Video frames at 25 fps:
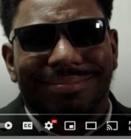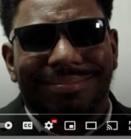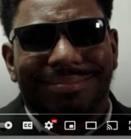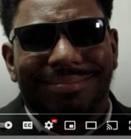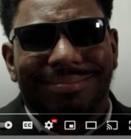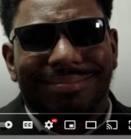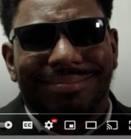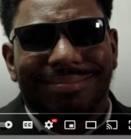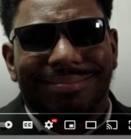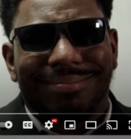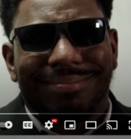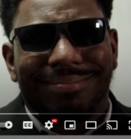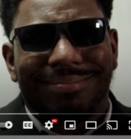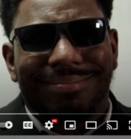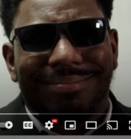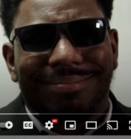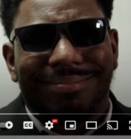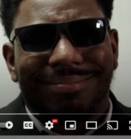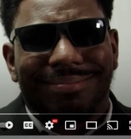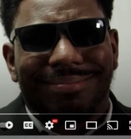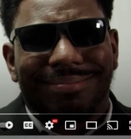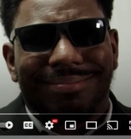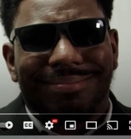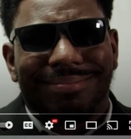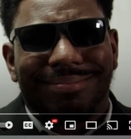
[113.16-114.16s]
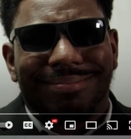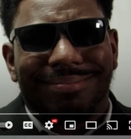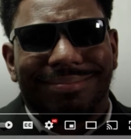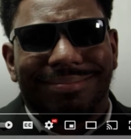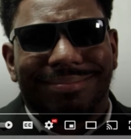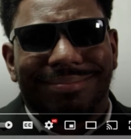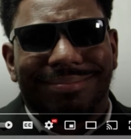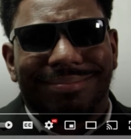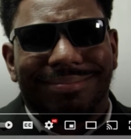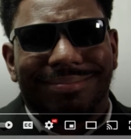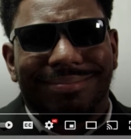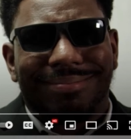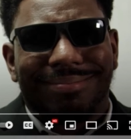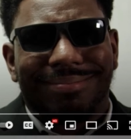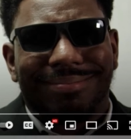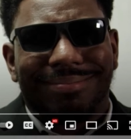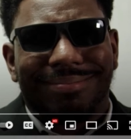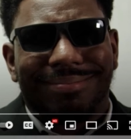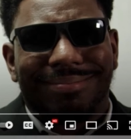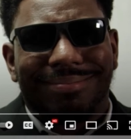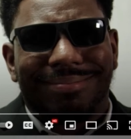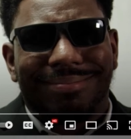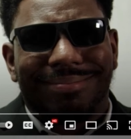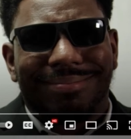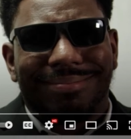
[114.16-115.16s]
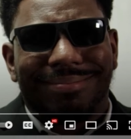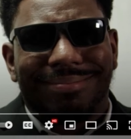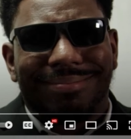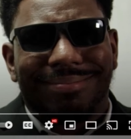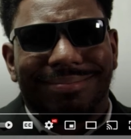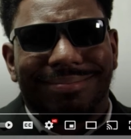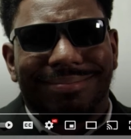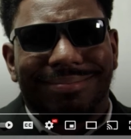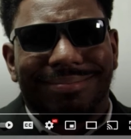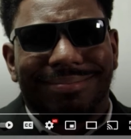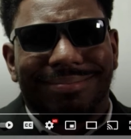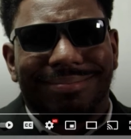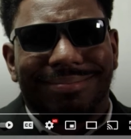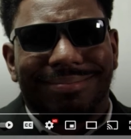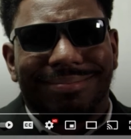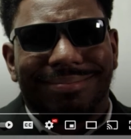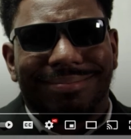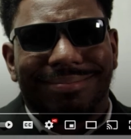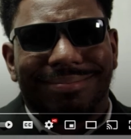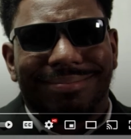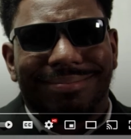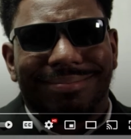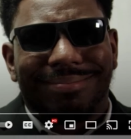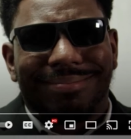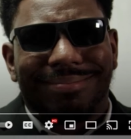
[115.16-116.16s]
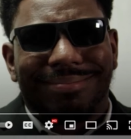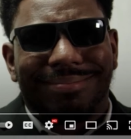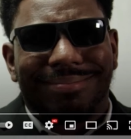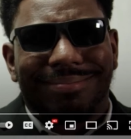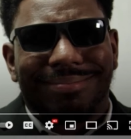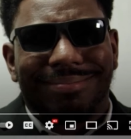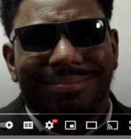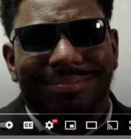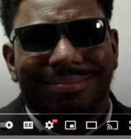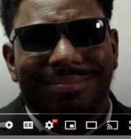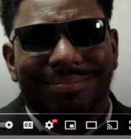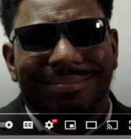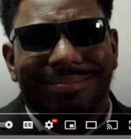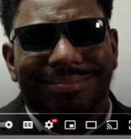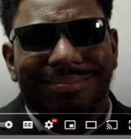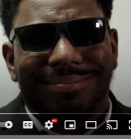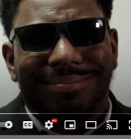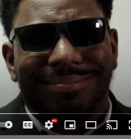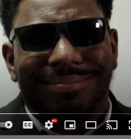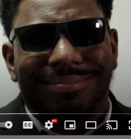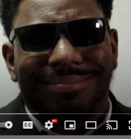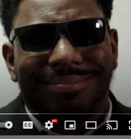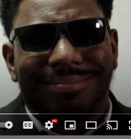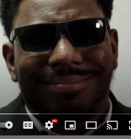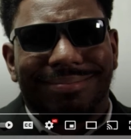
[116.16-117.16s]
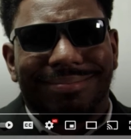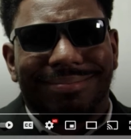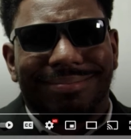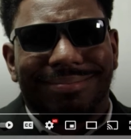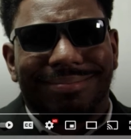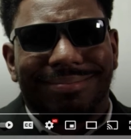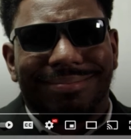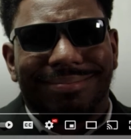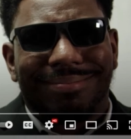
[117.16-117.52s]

(silent)